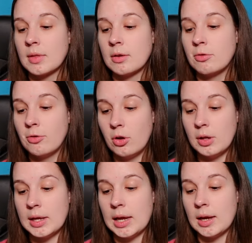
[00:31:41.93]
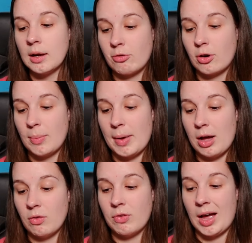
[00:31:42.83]
fully for
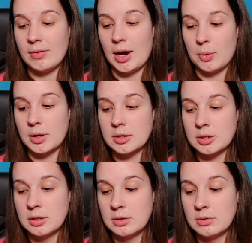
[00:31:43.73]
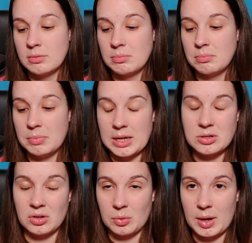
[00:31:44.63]
about 5 hours, based
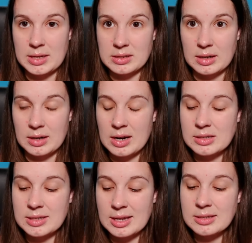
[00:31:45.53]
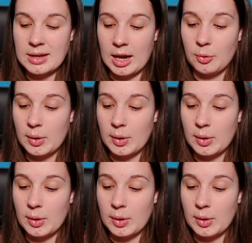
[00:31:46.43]
on the way it said it. It says it's kind of